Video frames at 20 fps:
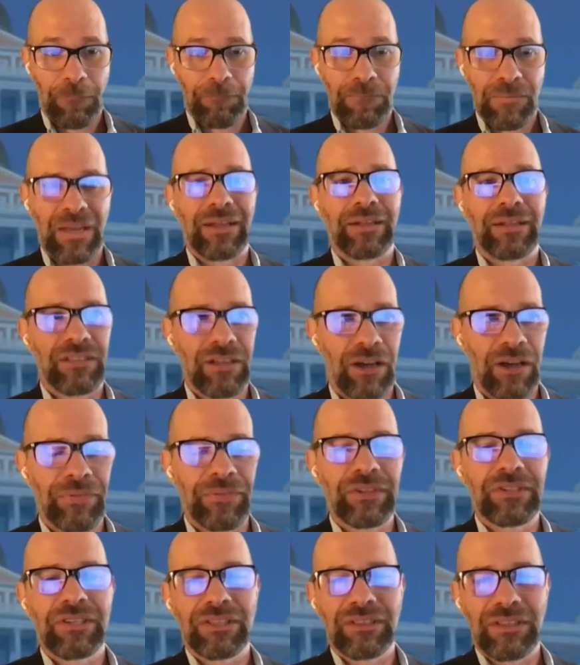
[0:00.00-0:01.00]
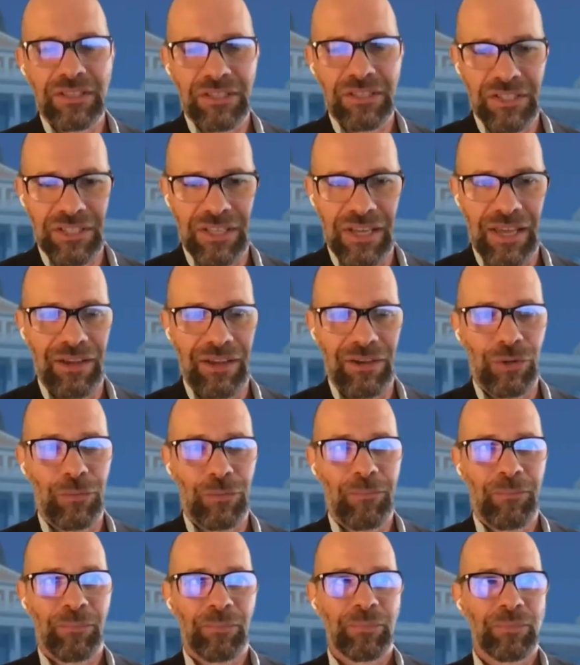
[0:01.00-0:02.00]
that had done this at this
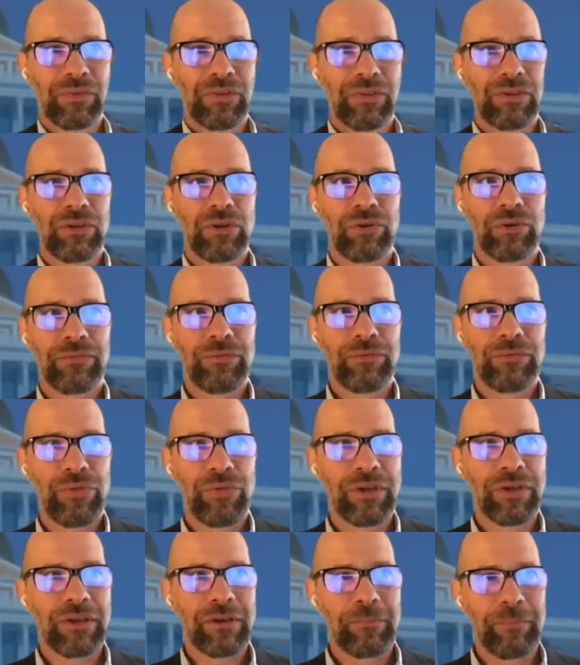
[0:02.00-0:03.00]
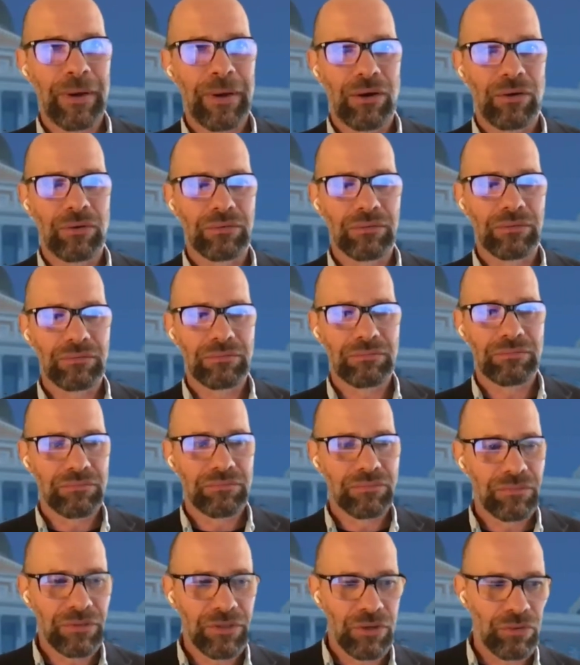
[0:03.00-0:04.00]
scale. If you think about
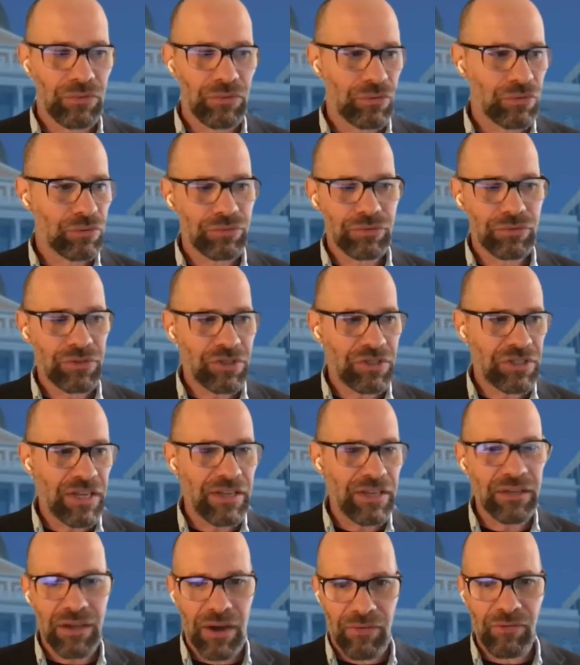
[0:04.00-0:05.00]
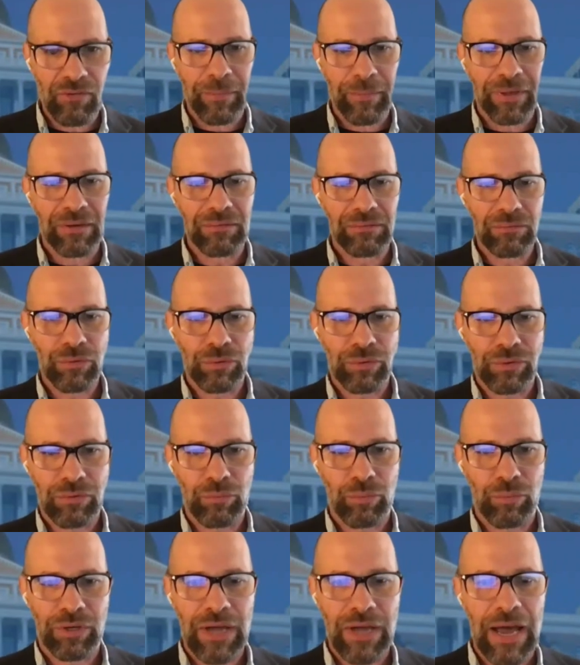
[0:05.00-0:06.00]
state government,
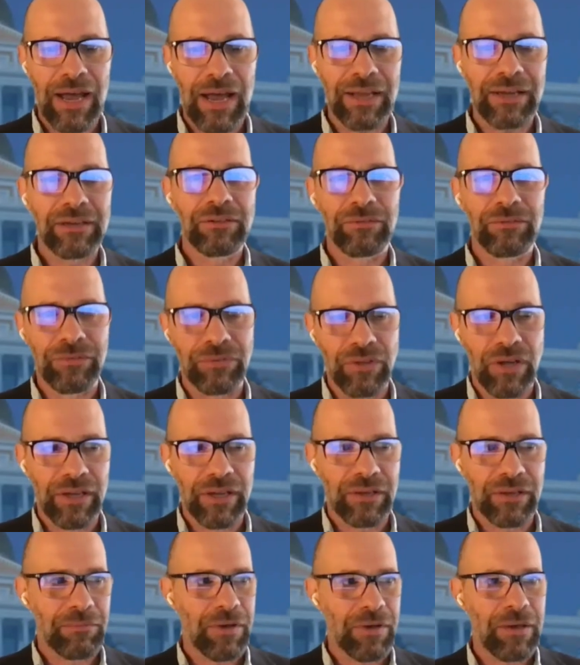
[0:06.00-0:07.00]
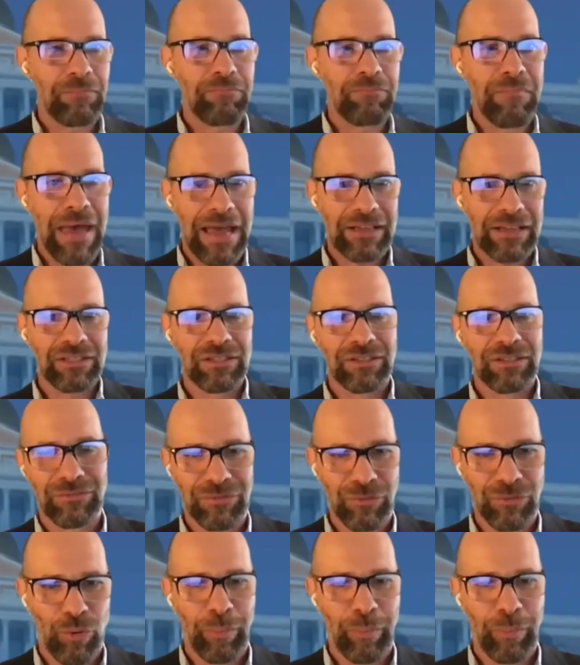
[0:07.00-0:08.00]
we're kind of like a
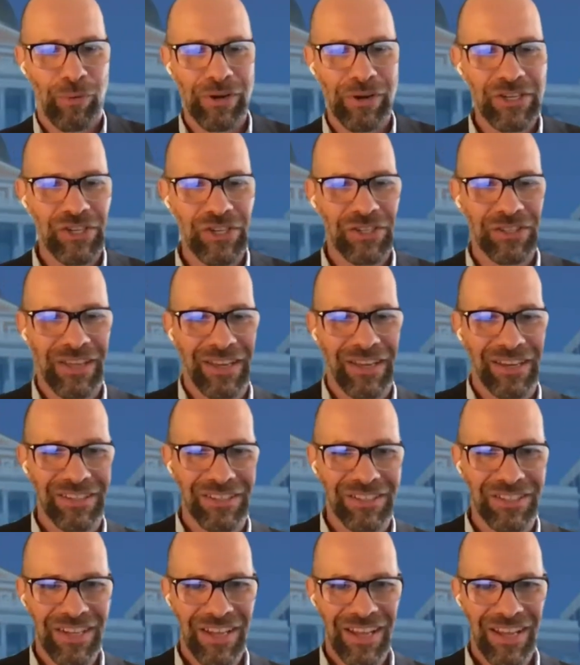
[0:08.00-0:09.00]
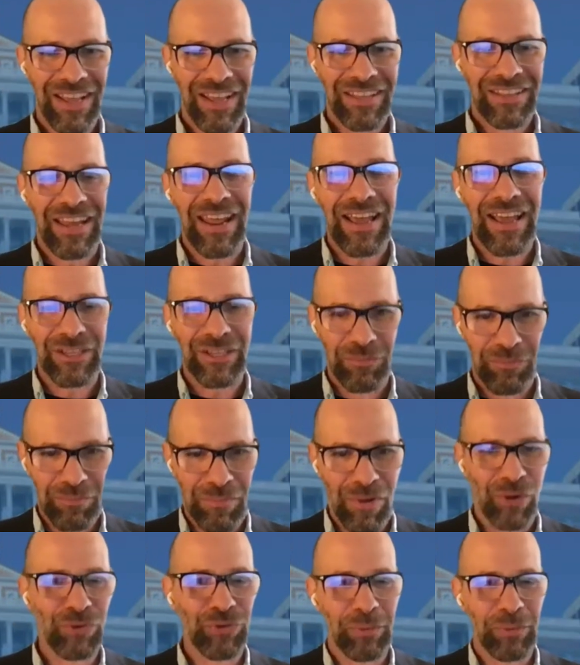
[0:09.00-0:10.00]
massive corporation that has
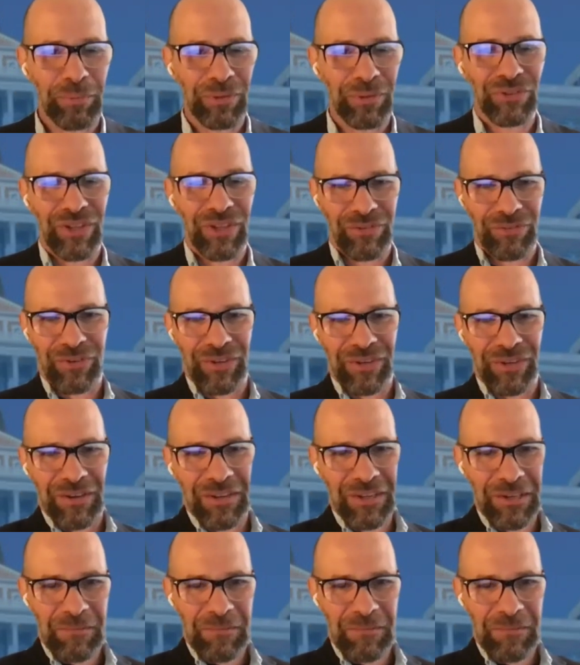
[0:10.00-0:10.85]
multiple different